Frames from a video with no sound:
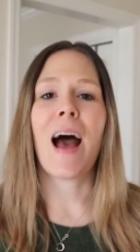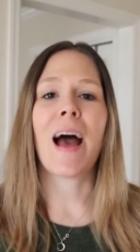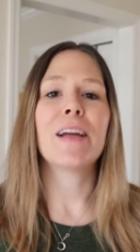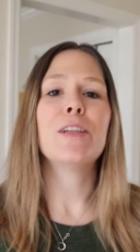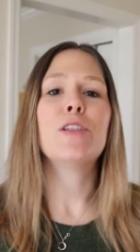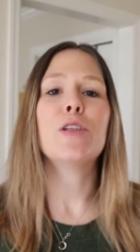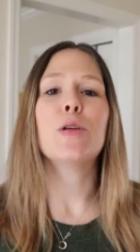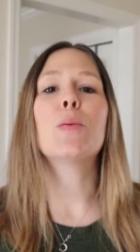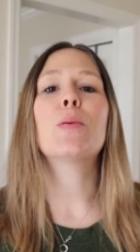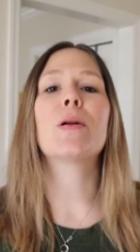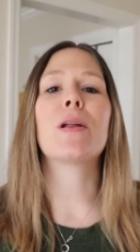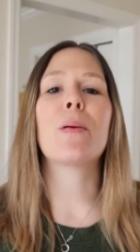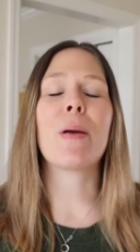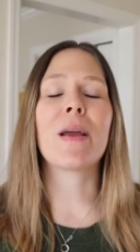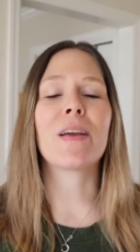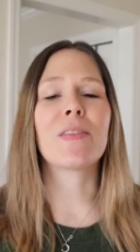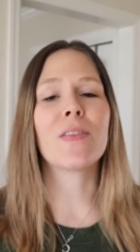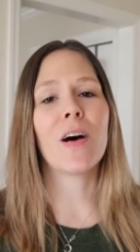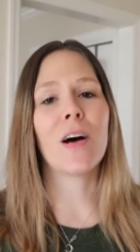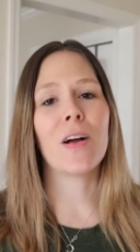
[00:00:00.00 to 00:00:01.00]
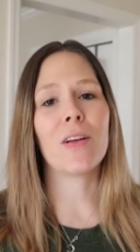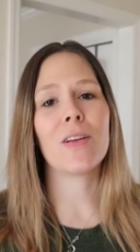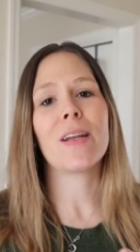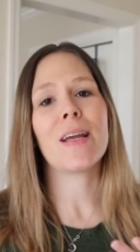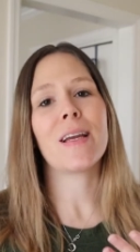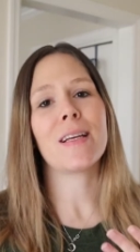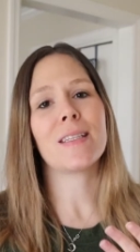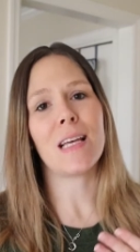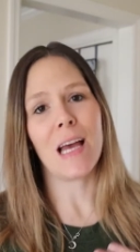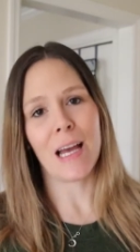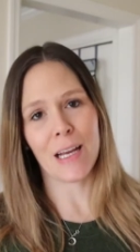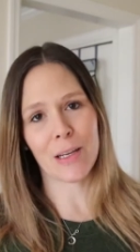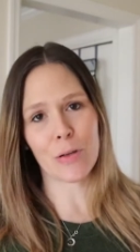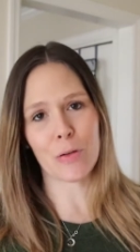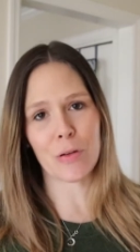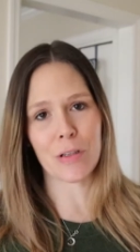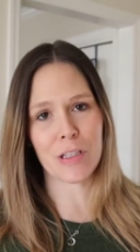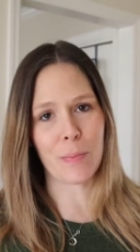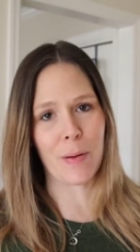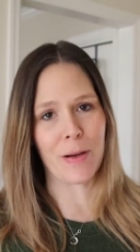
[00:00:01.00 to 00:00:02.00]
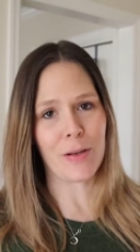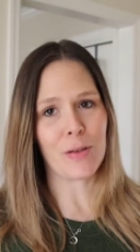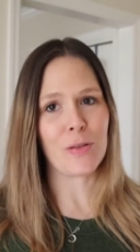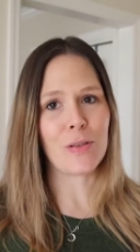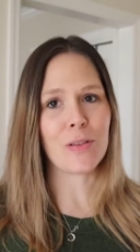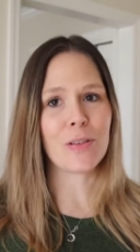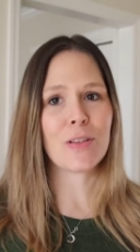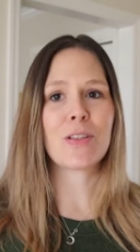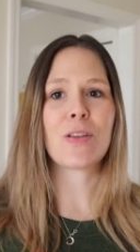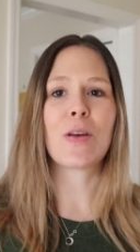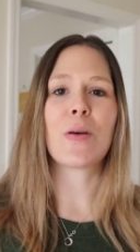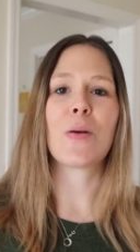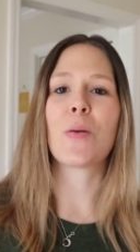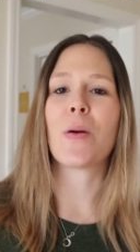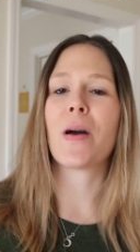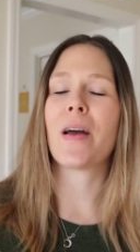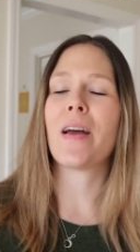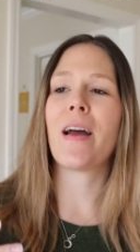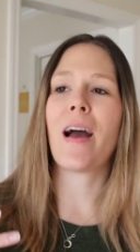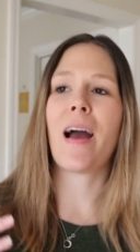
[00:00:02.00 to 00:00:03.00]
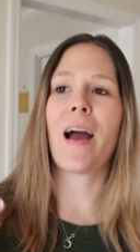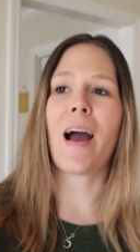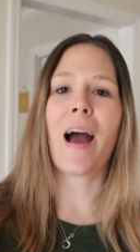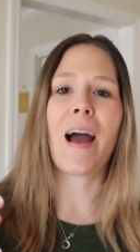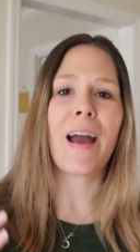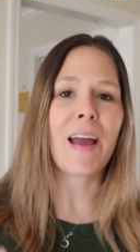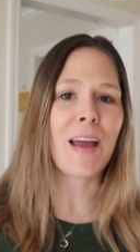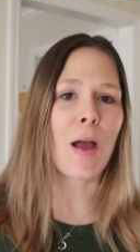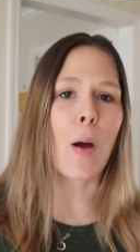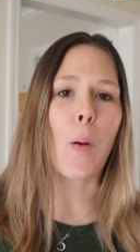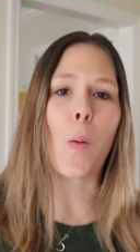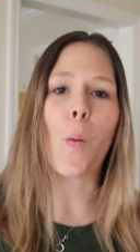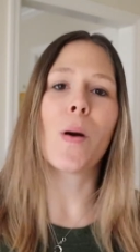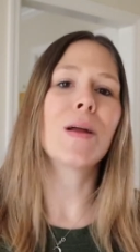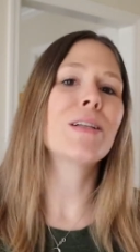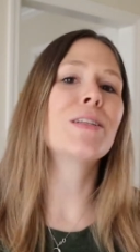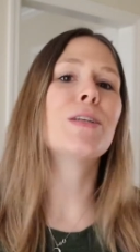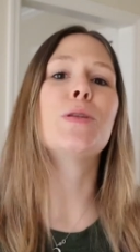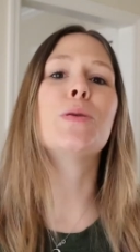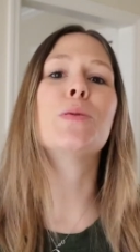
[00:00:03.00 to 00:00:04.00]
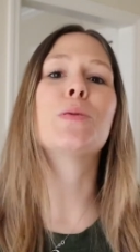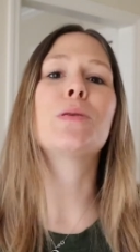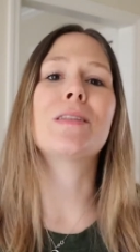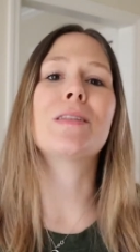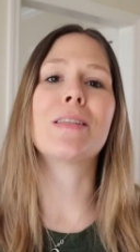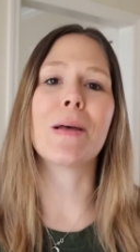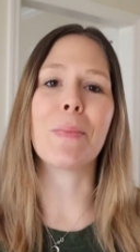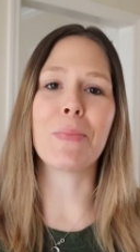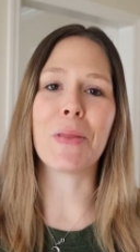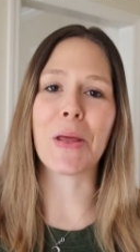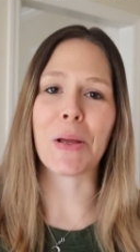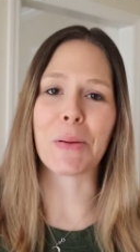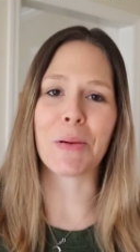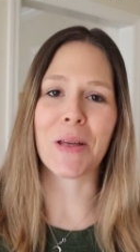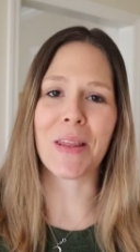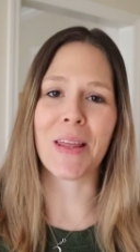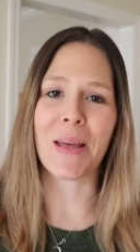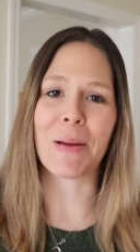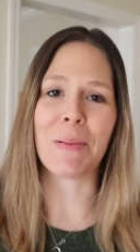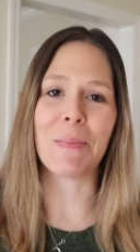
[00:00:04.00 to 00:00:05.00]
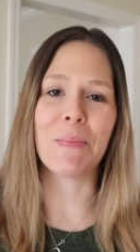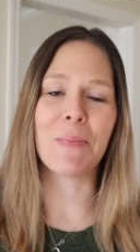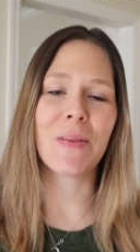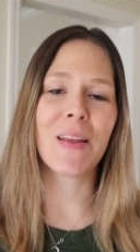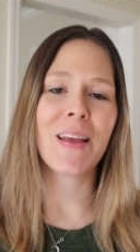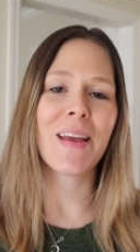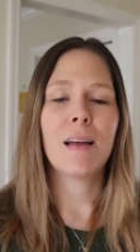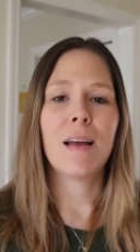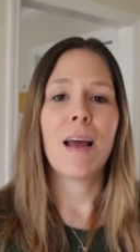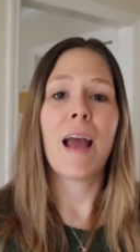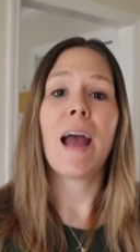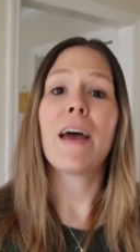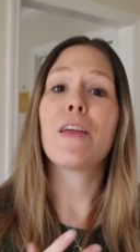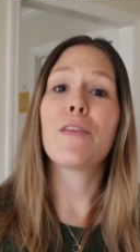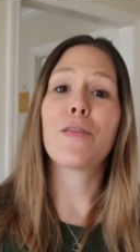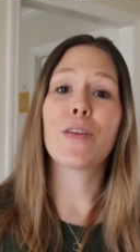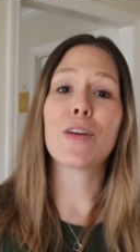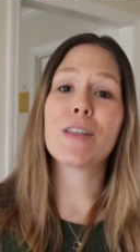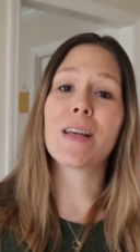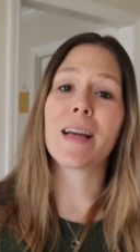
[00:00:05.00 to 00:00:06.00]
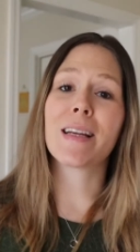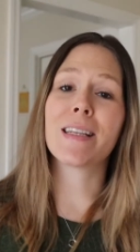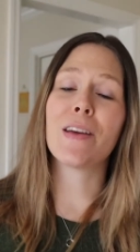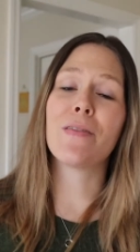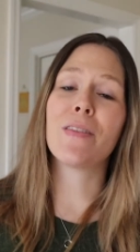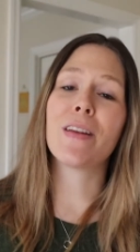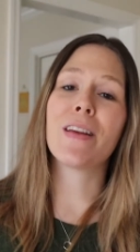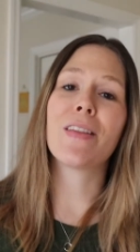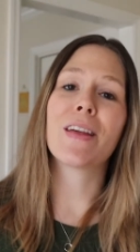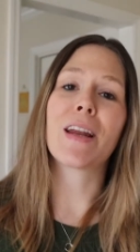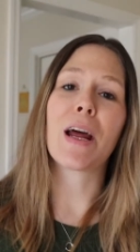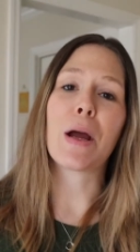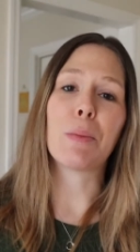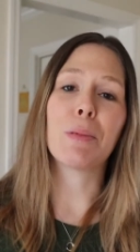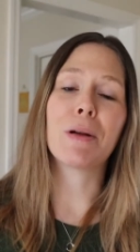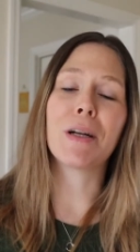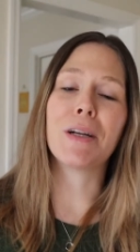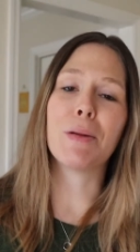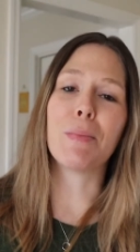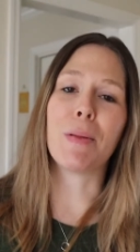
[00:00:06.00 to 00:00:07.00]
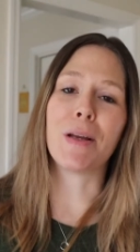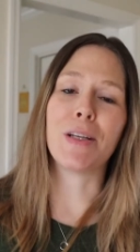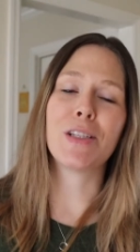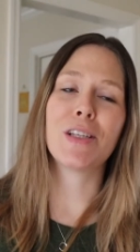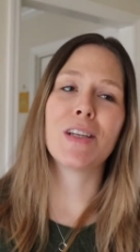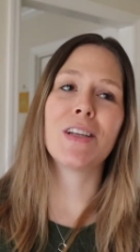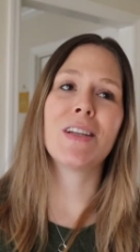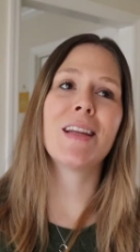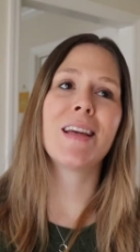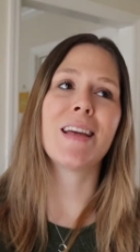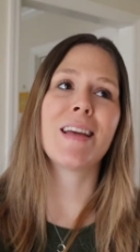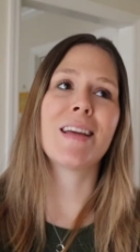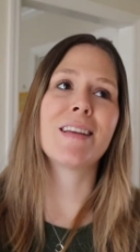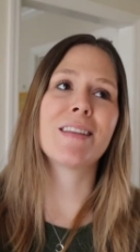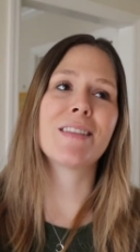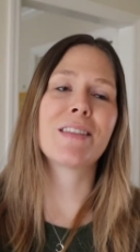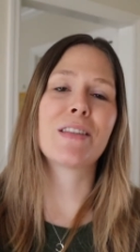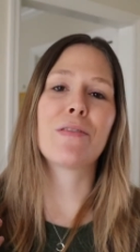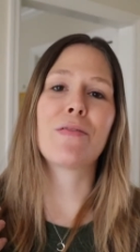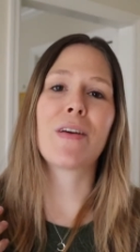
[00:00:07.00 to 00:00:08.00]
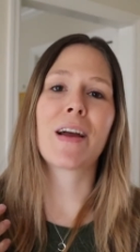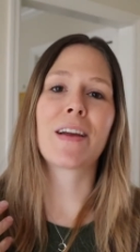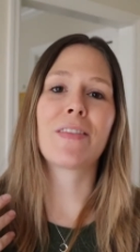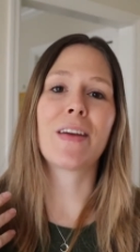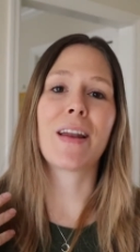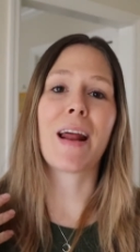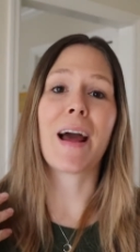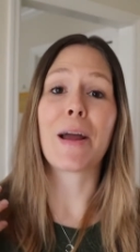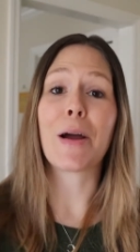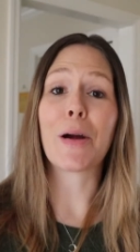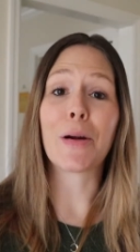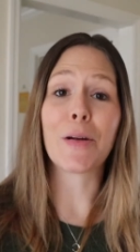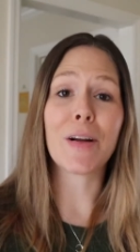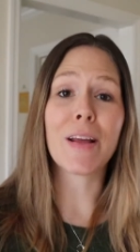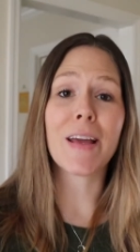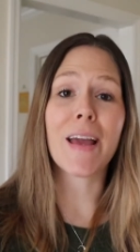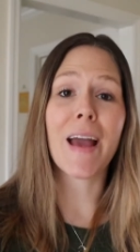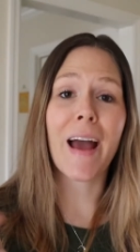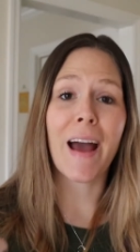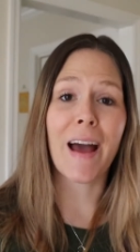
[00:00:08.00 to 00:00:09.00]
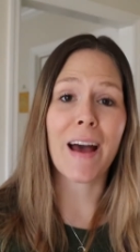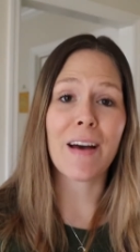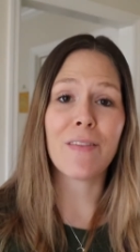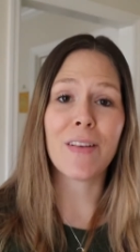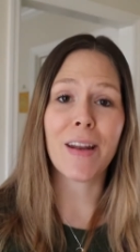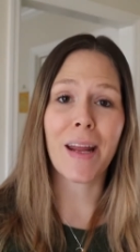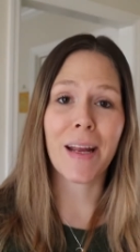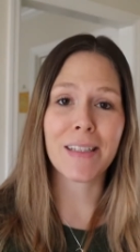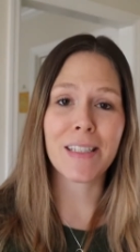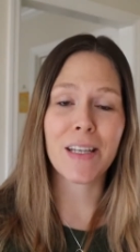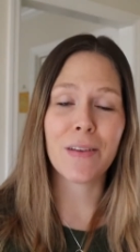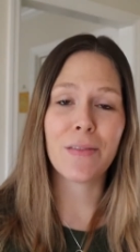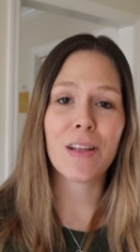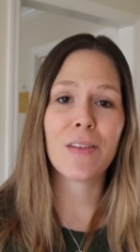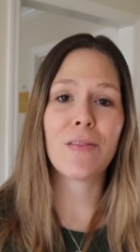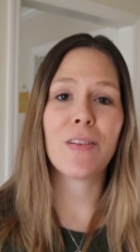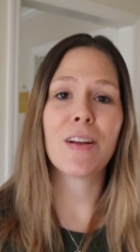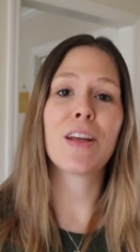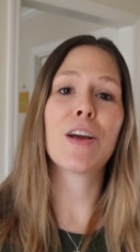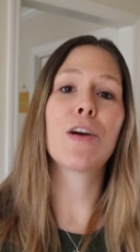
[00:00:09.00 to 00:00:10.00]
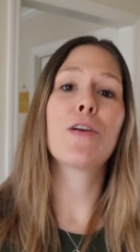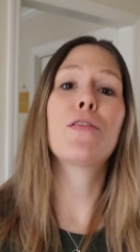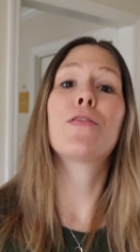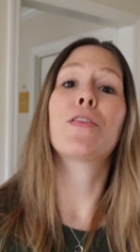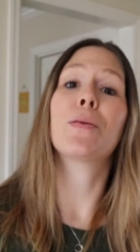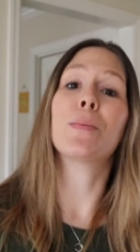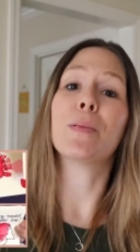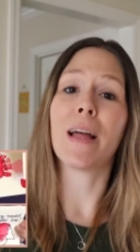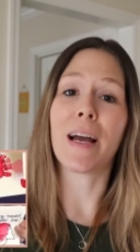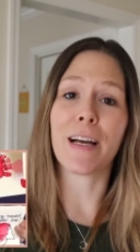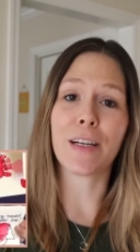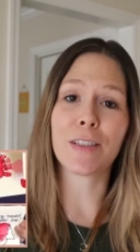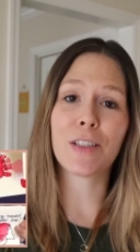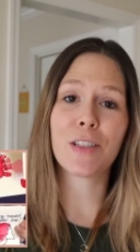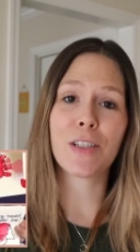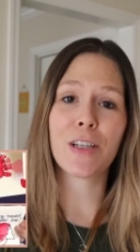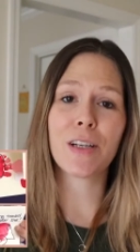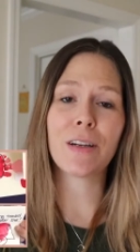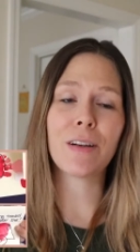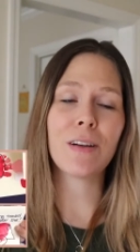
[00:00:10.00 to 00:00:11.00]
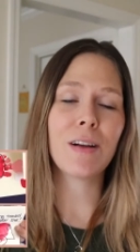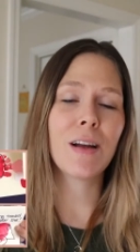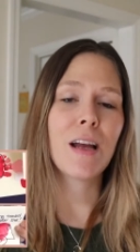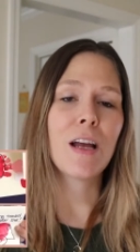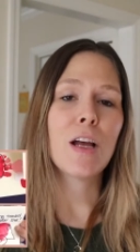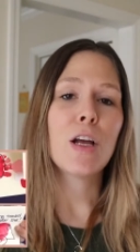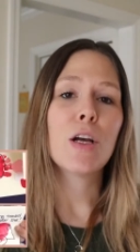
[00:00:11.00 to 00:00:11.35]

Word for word: I do want to make the holidays extra special. So I want to do something with him. And the first activity that I wanted to mention is the fact that I already have an activity video from last year.